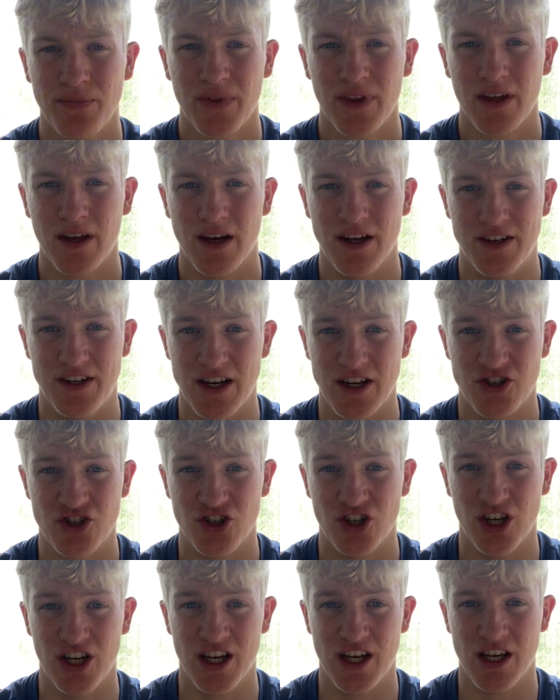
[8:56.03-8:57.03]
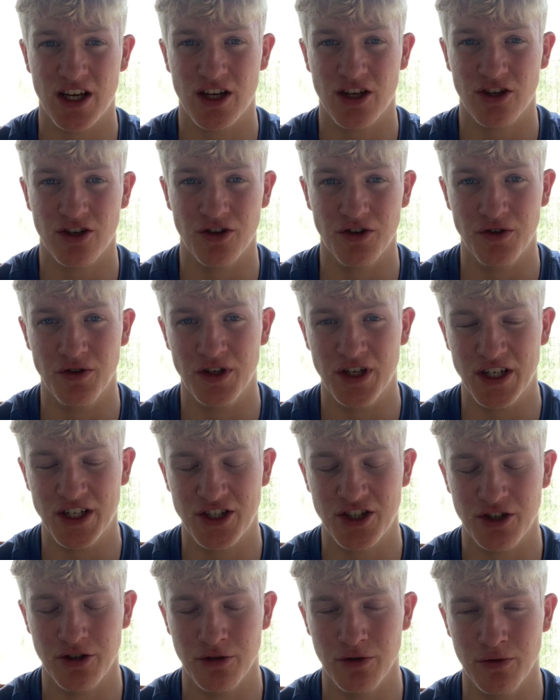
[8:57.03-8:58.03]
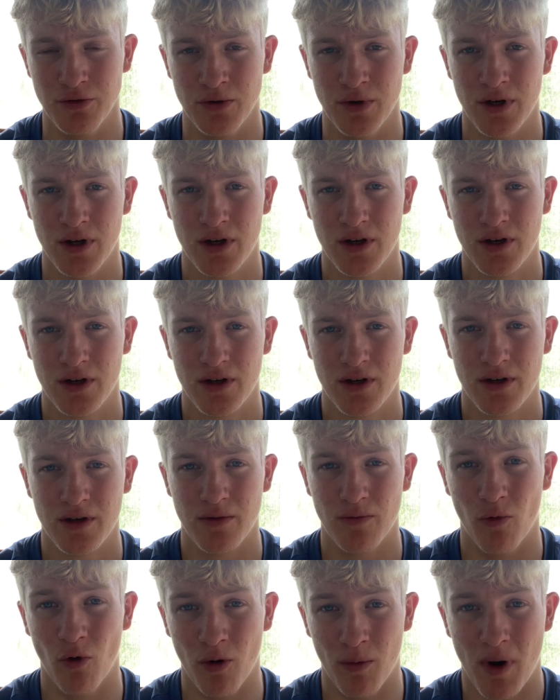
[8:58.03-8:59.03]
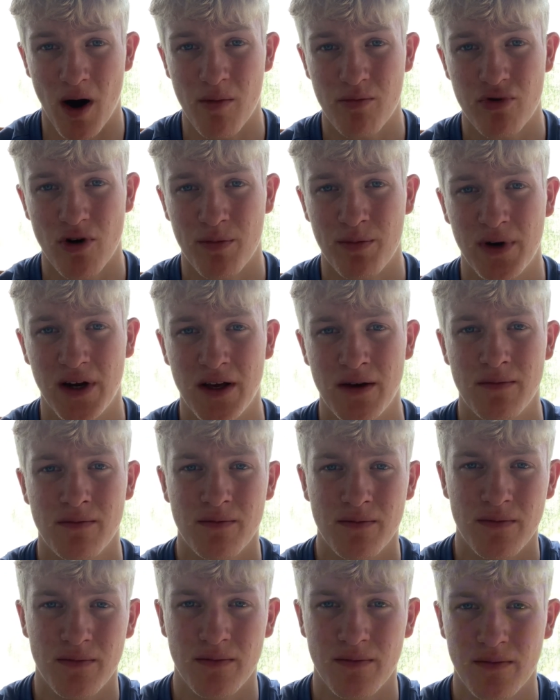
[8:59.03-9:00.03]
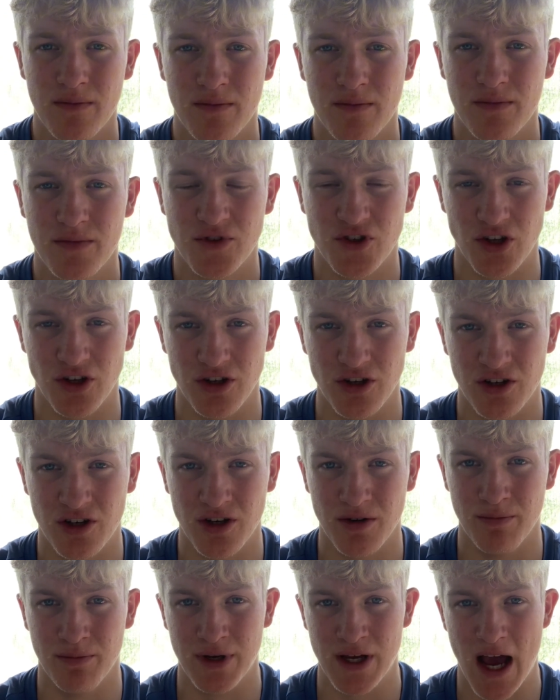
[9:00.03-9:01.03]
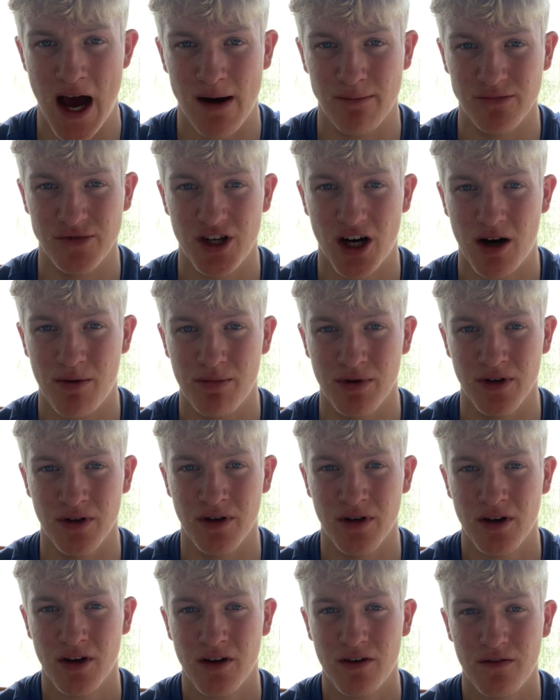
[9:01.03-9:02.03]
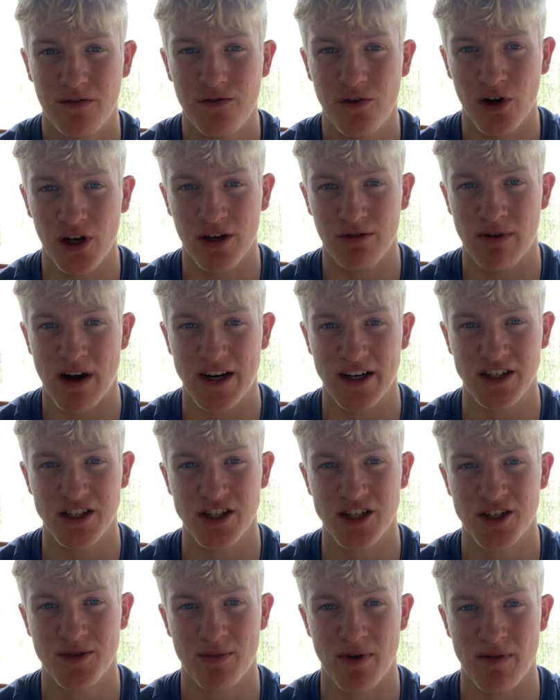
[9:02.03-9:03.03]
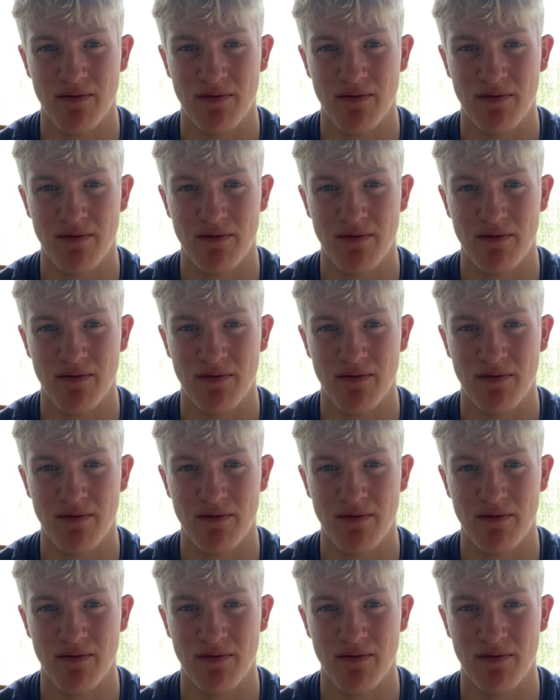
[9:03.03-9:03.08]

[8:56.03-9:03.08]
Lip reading: Additionally, you need to warm up properly so that you can be amped up and fully ready to sprint